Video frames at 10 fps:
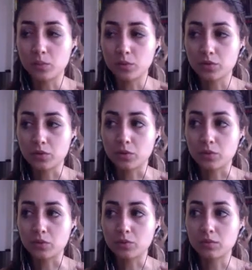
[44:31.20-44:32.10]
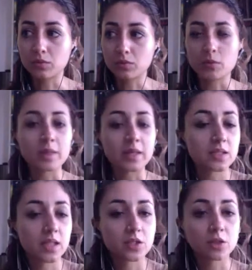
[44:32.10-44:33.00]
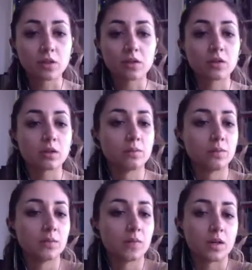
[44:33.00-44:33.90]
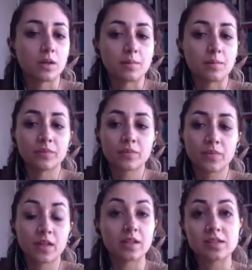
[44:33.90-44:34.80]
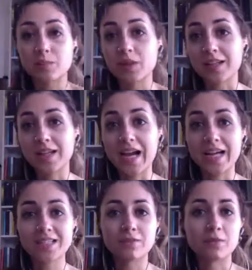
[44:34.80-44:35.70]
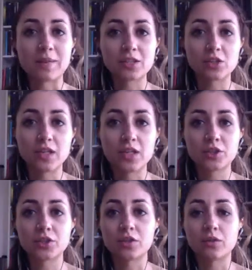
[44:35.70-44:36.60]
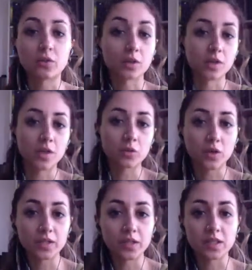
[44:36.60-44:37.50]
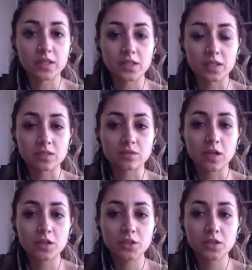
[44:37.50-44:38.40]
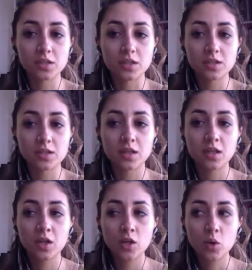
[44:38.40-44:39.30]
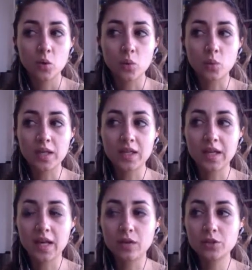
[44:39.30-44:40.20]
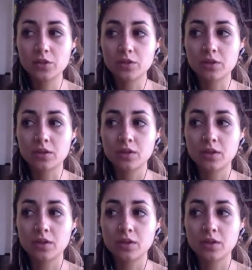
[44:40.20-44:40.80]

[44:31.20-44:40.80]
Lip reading: through, meditation, or something like active imagination or non-ordinary states of consciousness, we encounter